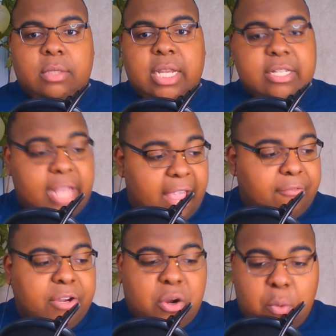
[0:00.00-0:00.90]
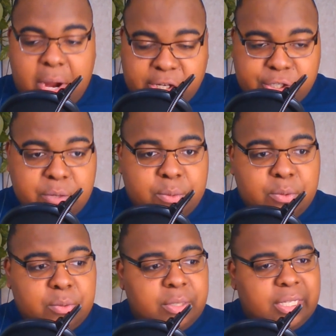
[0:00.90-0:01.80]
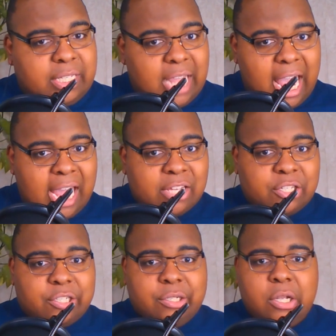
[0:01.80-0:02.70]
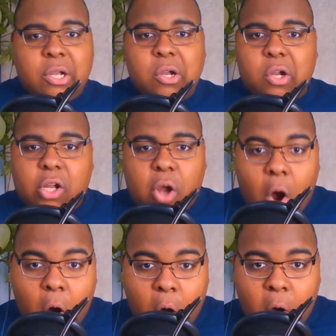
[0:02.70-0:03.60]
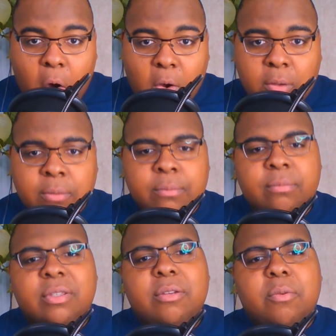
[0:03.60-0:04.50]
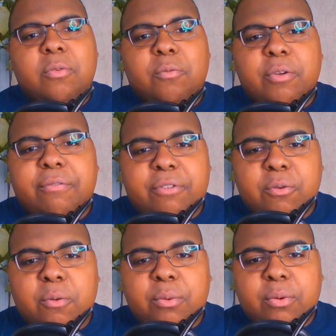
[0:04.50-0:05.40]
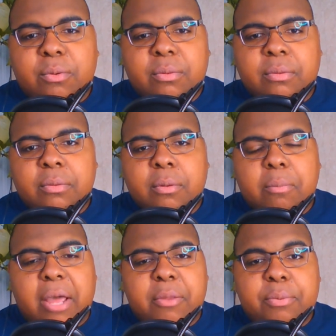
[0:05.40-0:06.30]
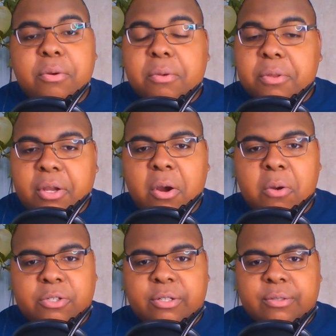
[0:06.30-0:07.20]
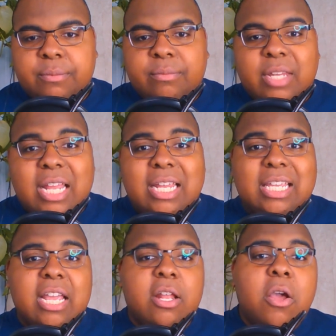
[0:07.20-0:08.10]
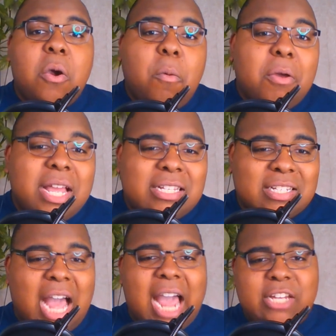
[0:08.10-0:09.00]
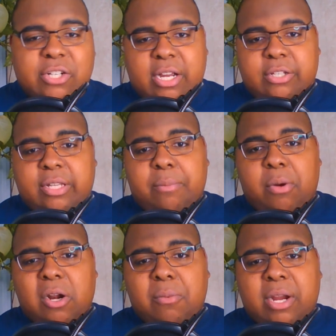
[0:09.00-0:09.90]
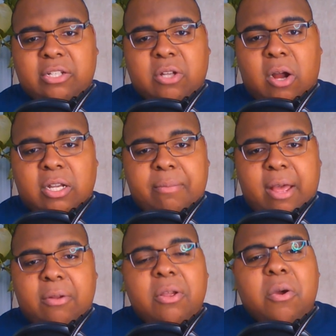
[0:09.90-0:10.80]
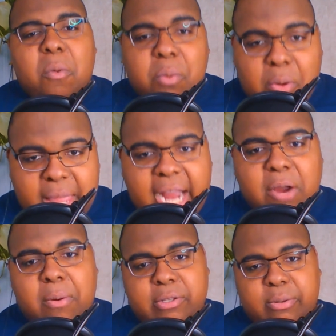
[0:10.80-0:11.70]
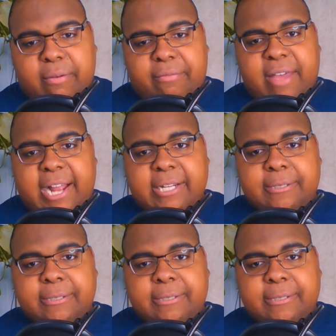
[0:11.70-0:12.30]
Is every questionable catch, call, reviewable by the booth or the coaches? And again, will that sky judge that Baltimore has talked about, will that go into effect?